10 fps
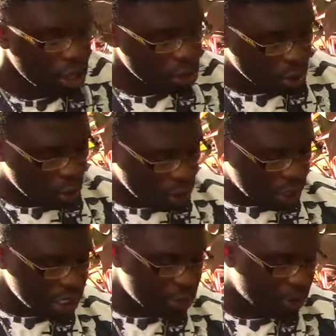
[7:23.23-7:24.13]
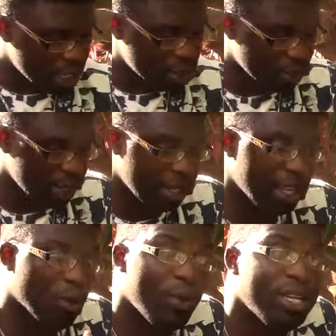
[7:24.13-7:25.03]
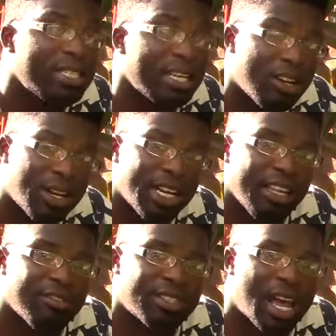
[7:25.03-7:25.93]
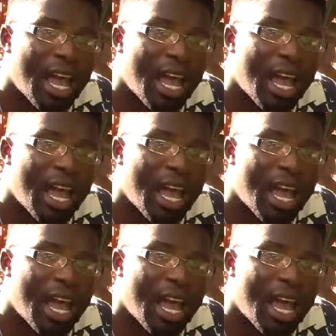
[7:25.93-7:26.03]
So this plant right here will send out leaves.